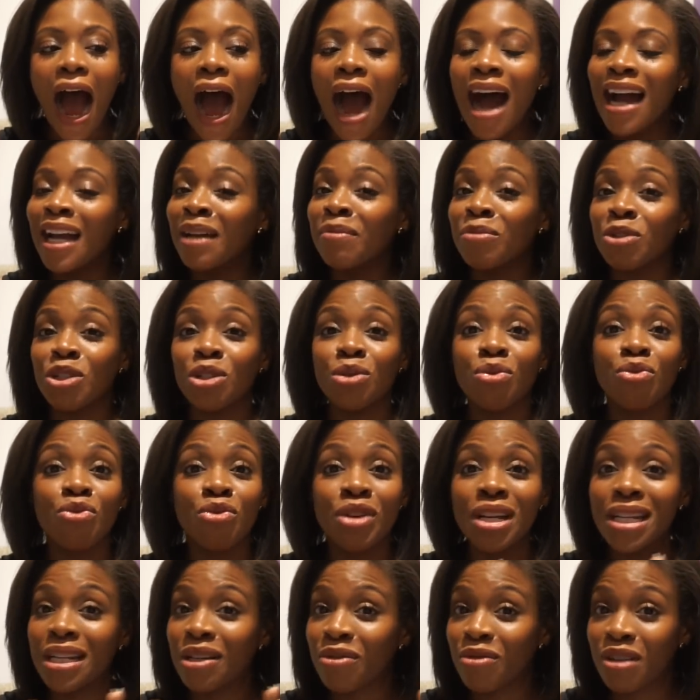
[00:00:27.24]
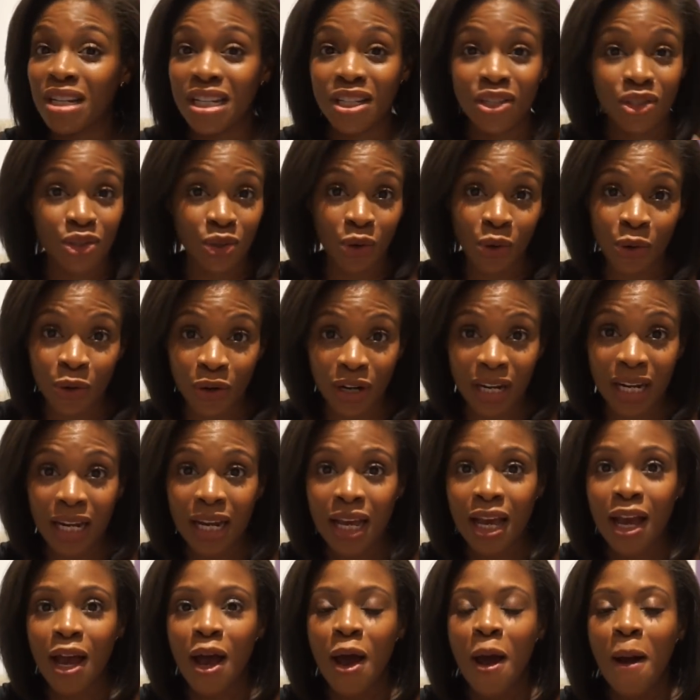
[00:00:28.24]
I'm just really
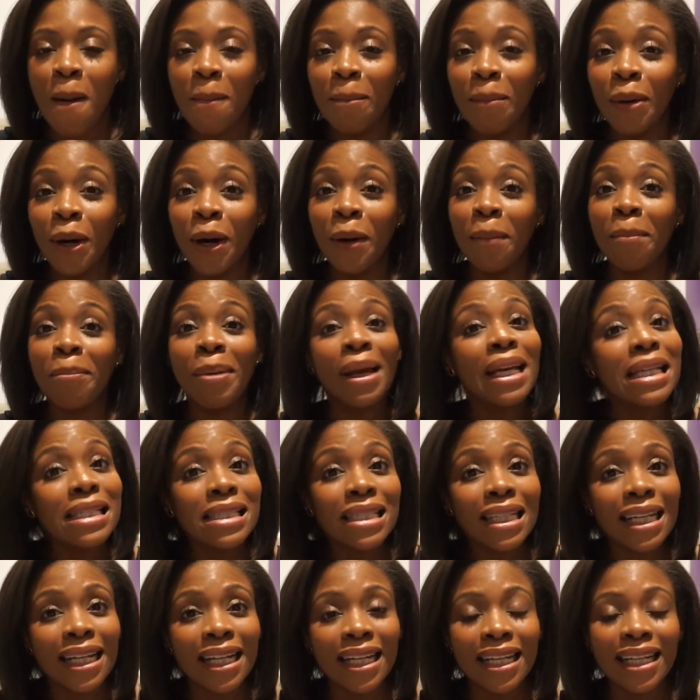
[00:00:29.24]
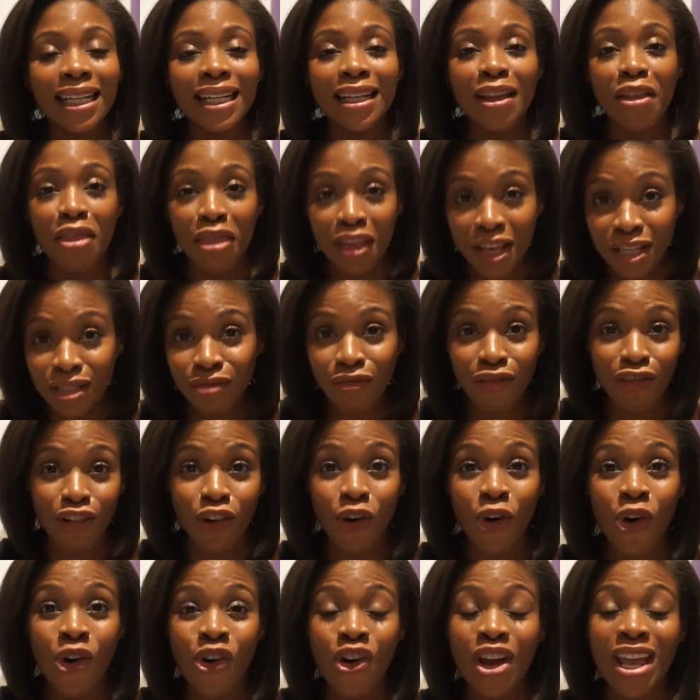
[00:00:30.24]
sorry. But basically this
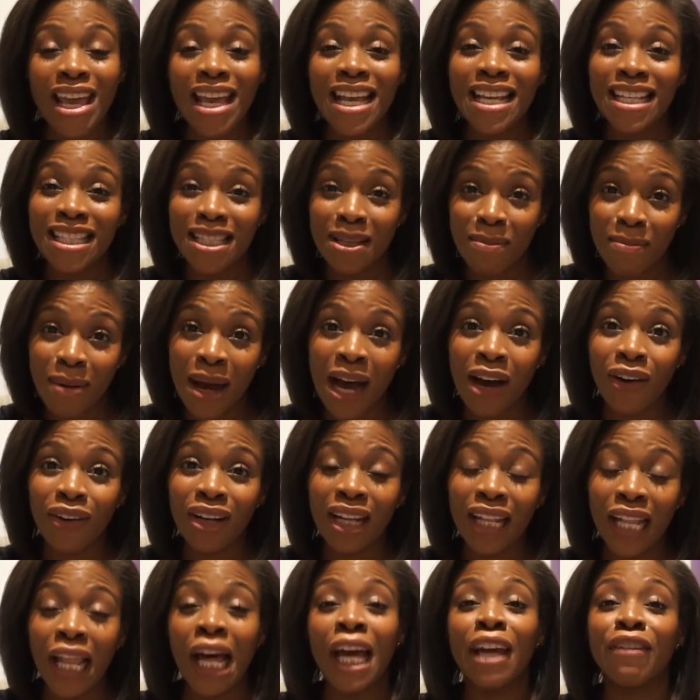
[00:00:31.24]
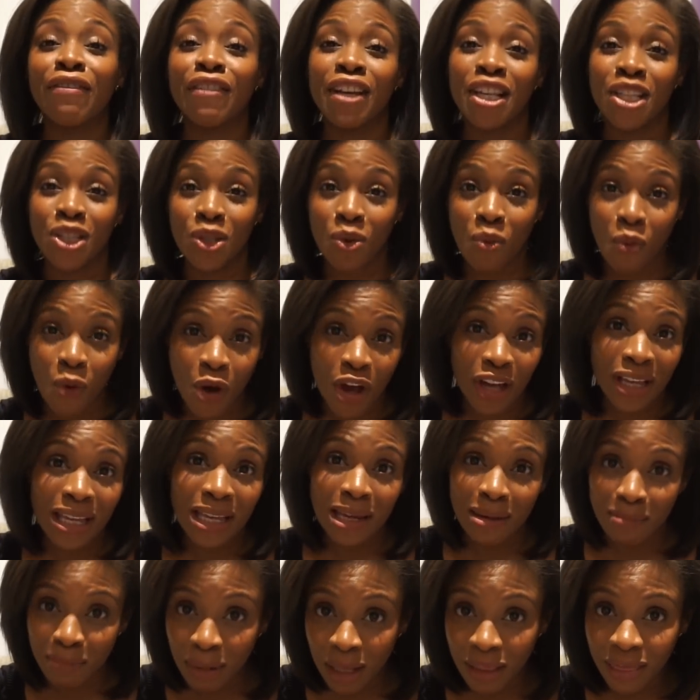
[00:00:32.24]
vlog is about life as a
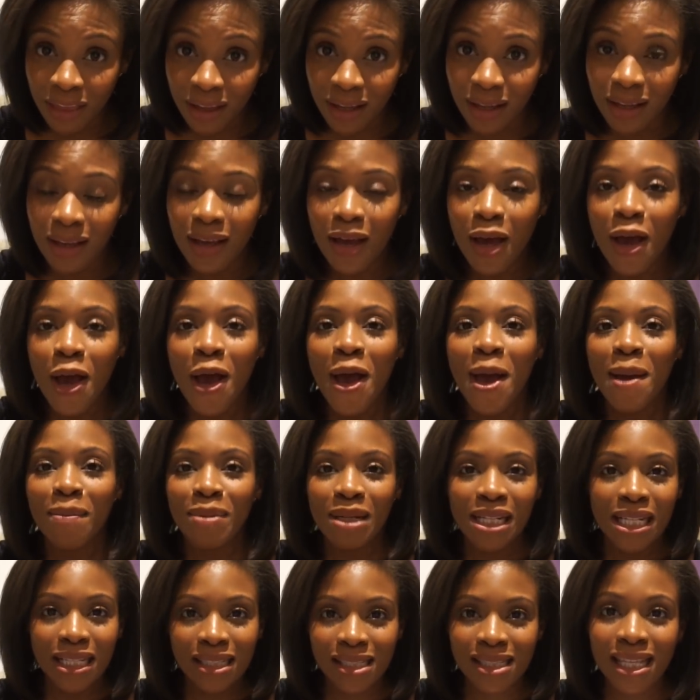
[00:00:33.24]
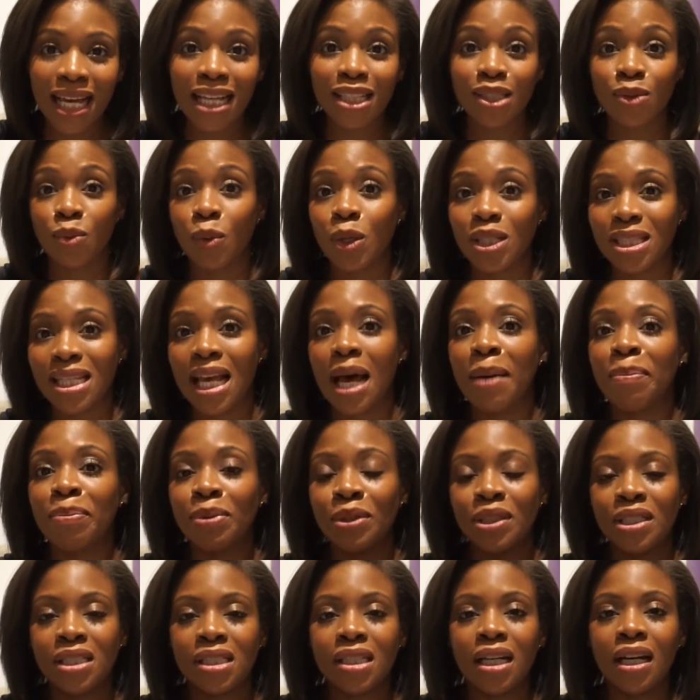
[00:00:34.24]
working mother, because that's what's
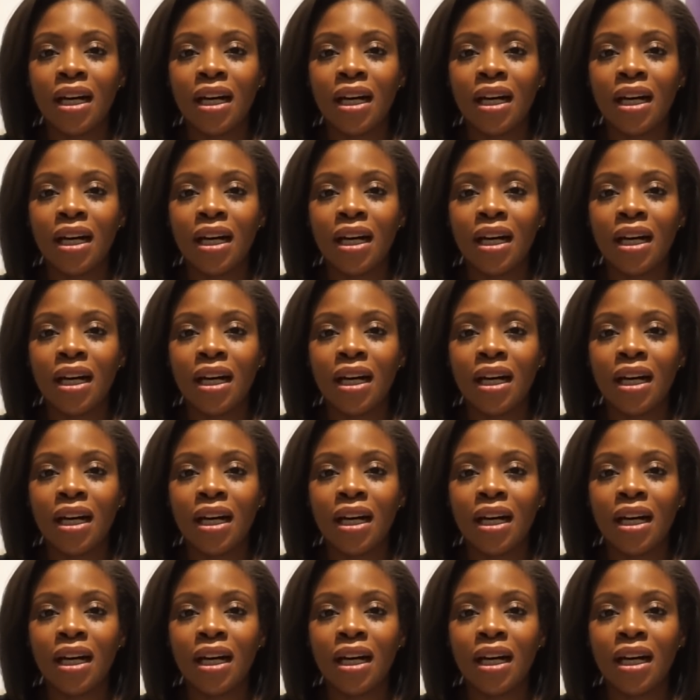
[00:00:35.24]
happened.